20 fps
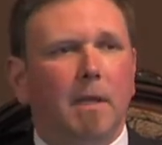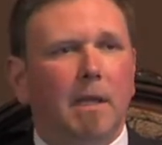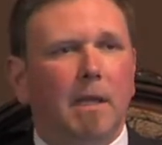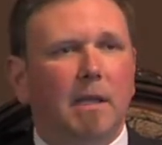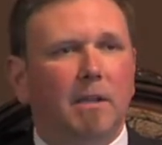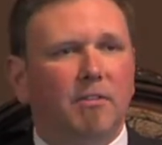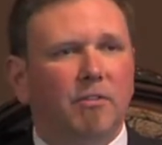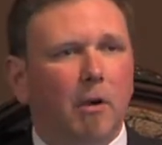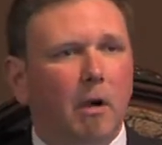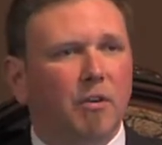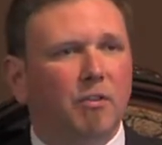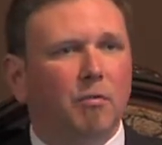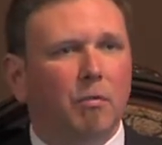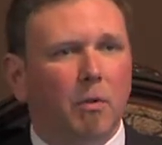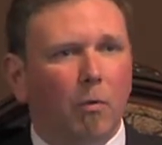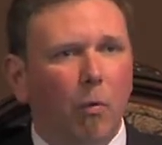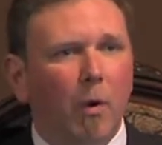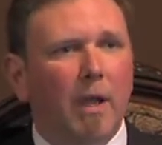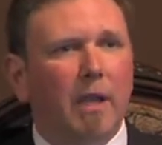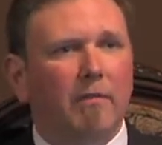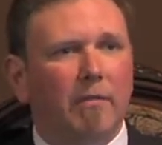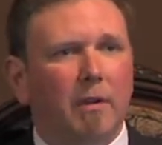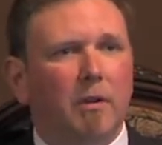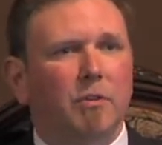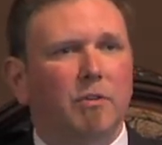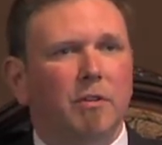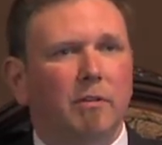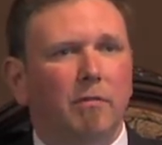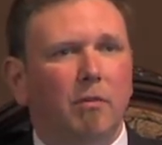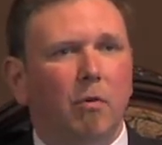It starts with the wave
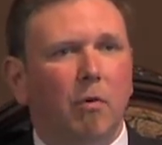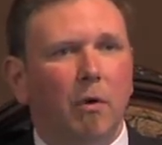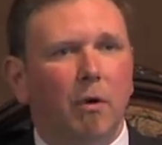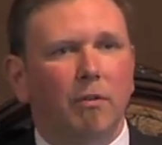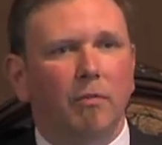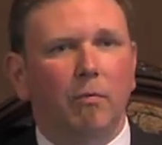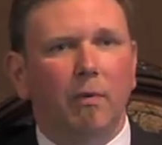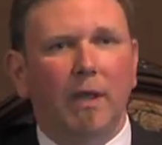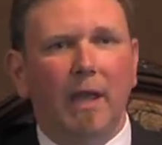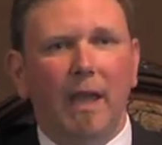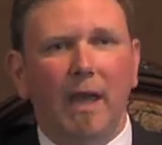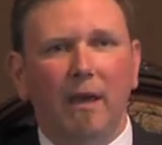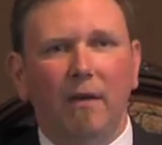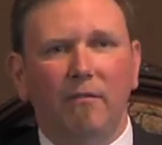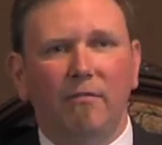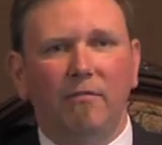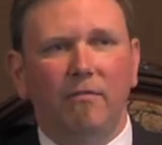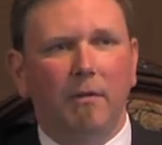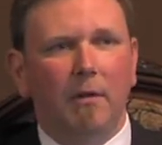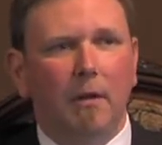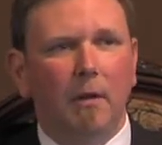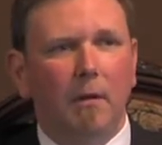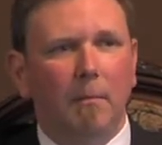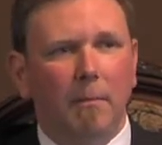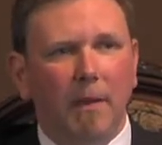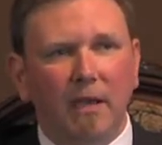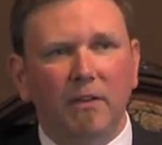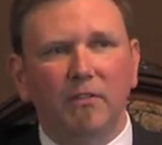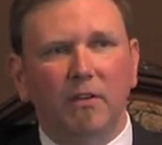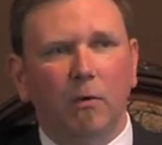energy, of course. We have
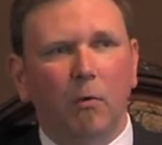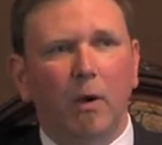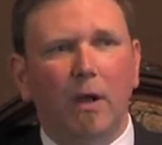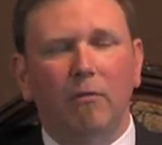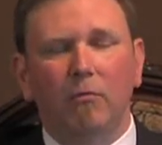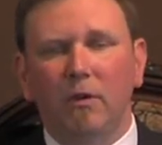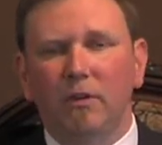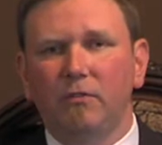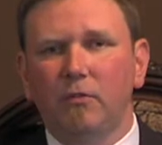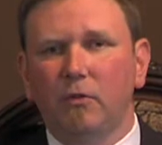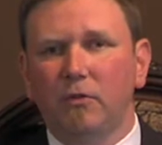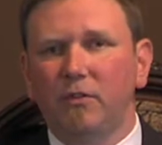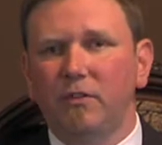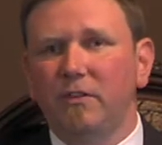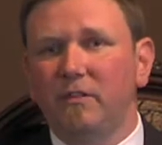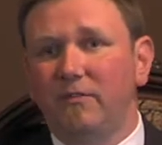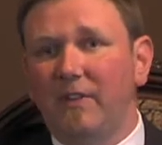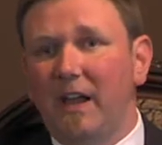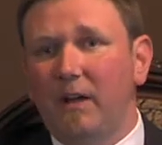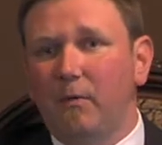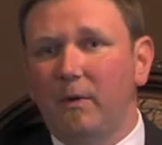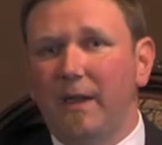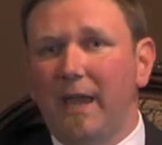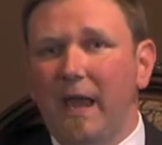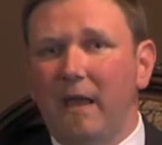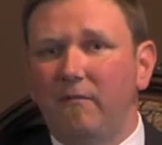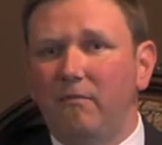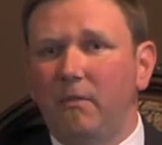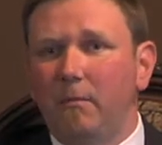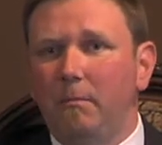amazing wave resources. In fact, we
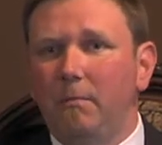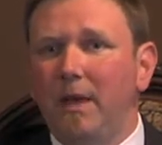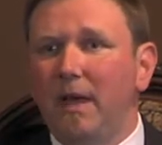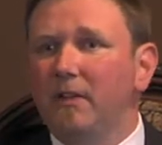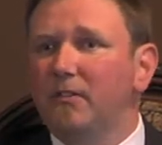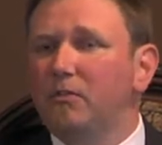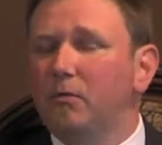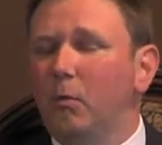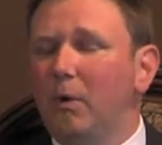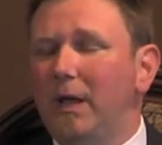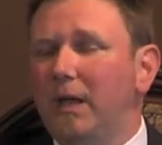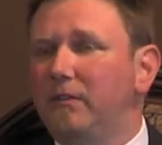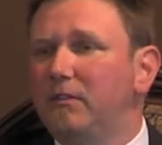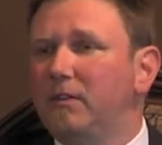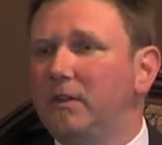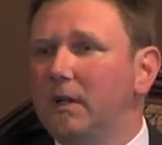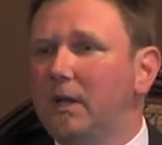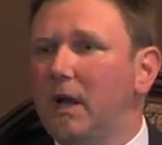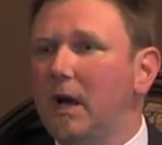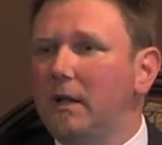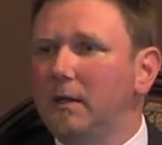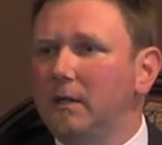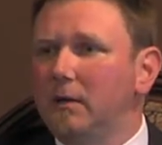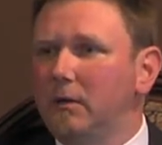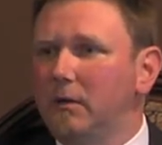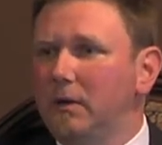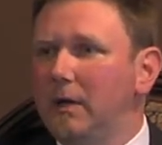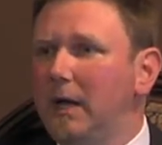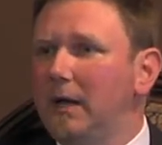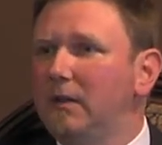have the best waves in the continental
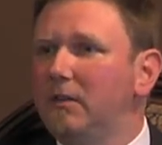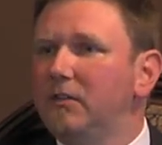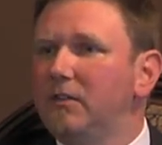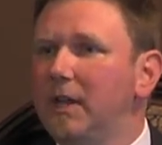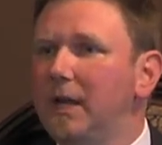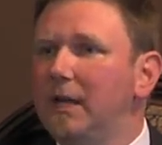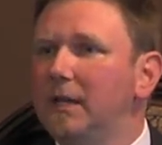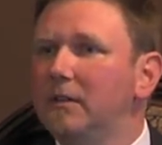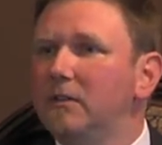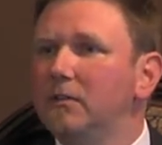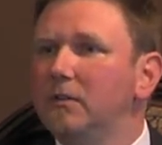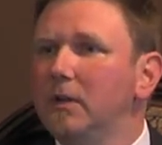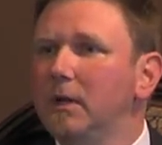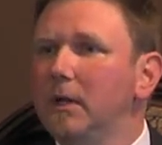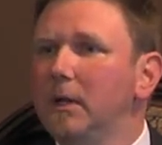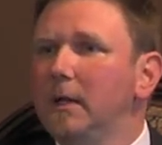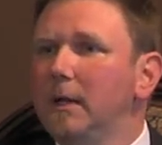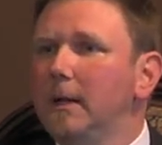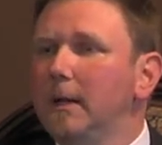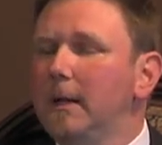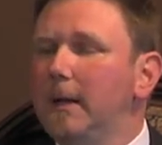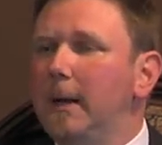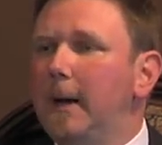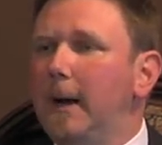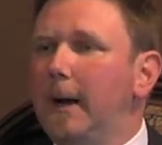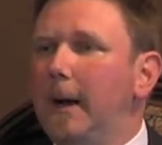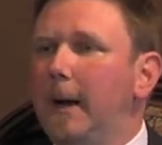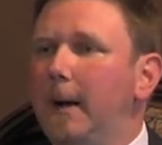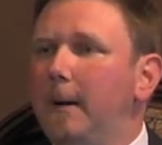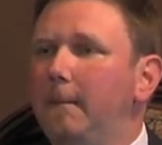United States.
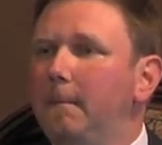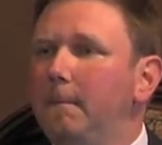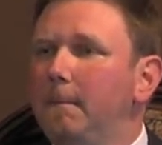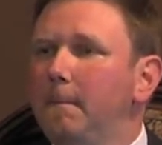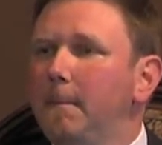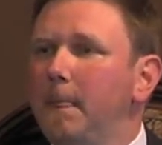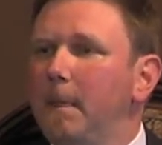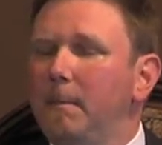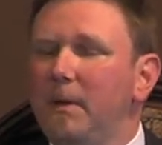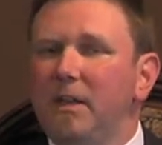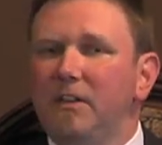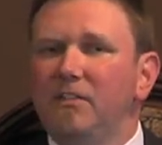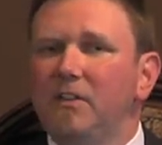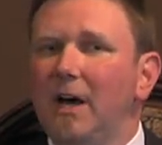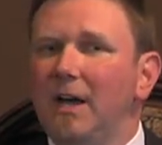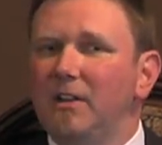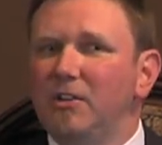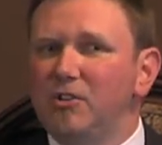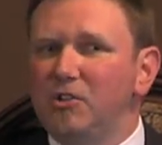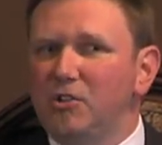But it's not